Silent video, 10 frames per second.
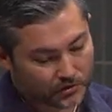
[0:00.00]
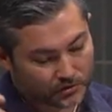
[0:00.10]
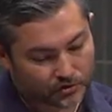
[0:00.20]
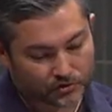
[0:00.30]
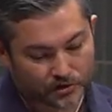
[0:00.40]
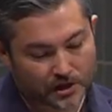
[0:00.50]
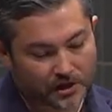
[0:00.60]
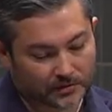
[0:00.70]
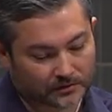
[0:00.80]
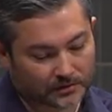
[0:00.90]
during
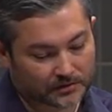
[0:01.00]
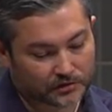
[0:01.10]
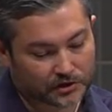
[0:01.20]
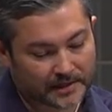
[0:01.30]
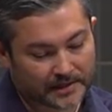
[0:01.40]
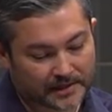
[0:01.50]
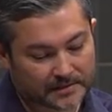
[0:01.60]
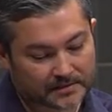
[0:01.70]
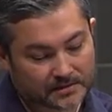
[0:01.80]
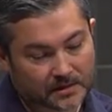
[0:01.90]
the
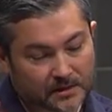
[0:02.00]
Jenkins